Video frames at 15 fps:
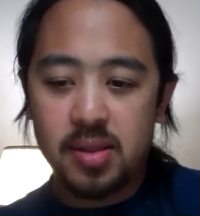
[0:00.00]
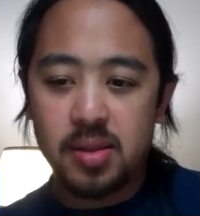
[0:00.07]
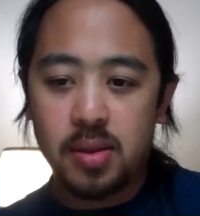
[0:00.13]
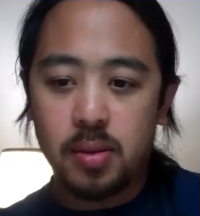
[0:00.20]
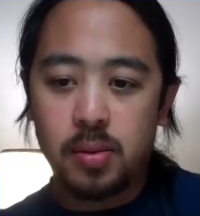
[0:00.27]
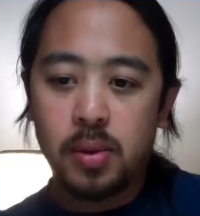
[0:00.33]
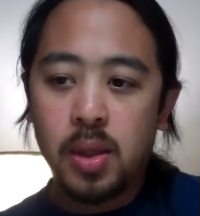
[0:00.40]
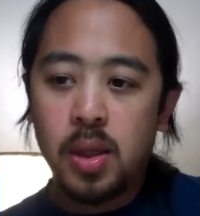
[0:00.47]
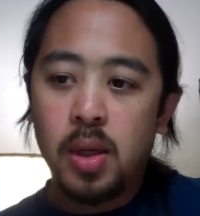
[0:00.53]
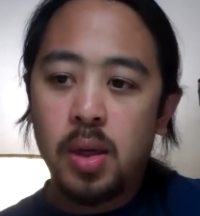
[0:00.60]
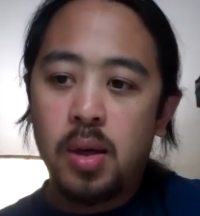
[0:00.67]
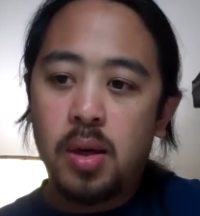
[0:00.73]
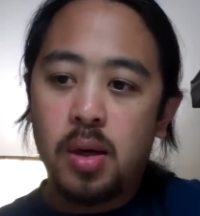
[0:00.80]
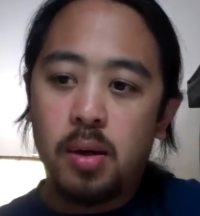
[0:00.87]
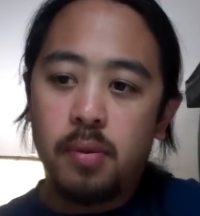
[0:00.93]
So
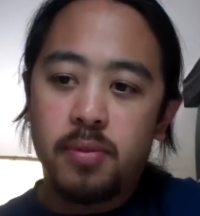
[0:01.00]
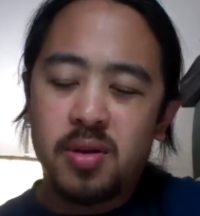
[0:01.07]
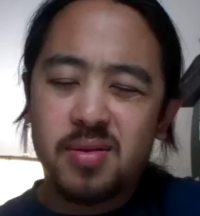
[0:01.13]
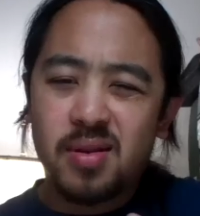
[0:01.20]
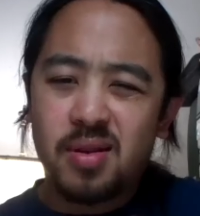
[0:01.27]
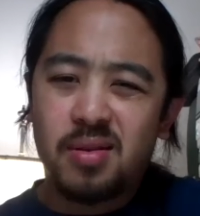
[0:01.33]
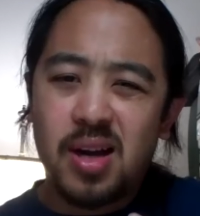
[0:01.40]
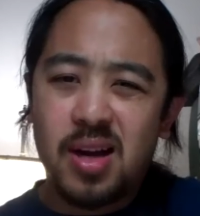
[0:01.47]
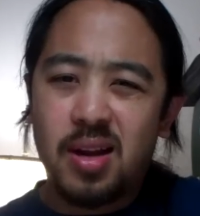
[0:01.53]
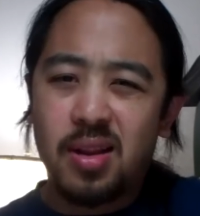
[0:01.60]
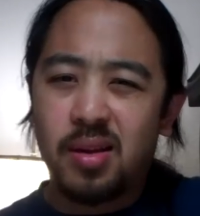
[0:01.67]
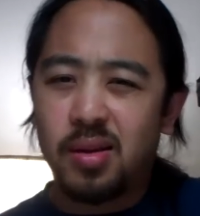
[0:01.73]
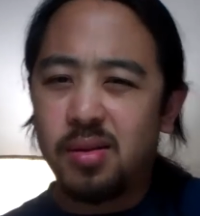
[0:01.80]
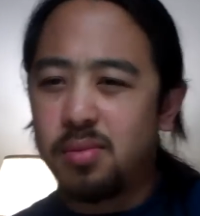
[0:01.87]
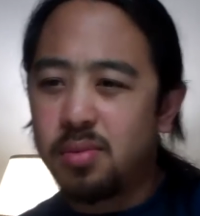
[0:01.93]
um, those are kind of
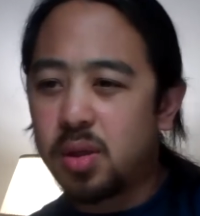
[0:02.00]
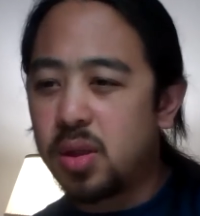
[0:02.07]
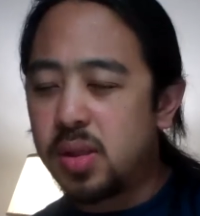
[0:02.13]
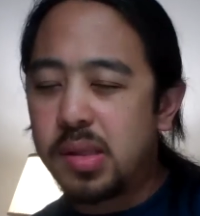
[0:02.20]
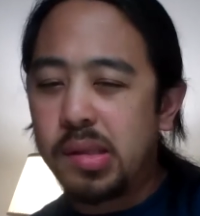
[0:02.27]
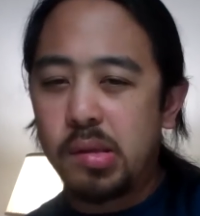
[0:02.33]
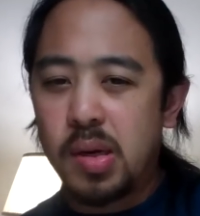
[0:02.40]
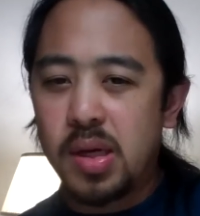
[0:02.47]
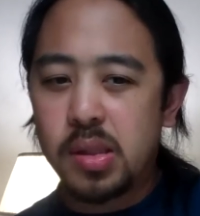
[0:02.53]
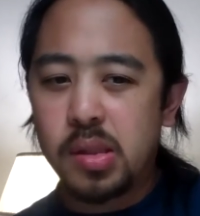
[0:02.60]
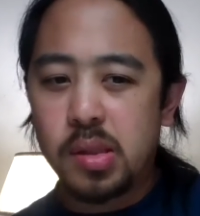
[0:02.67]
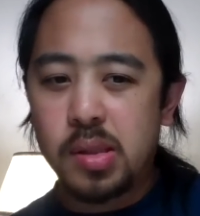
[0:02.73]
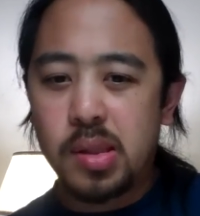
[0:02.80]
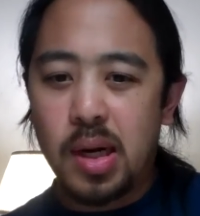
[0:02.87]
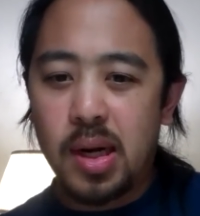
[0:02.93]
the
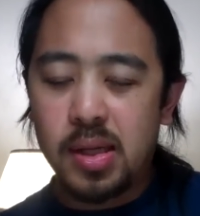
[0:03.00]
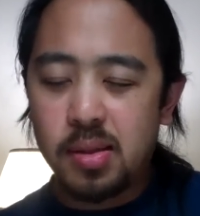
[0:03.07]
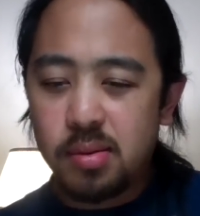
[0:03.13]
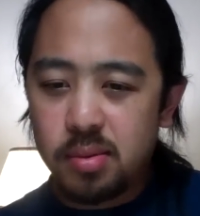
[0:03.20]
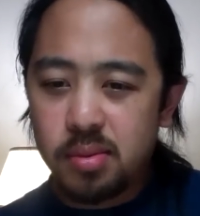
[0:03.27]
considerations that I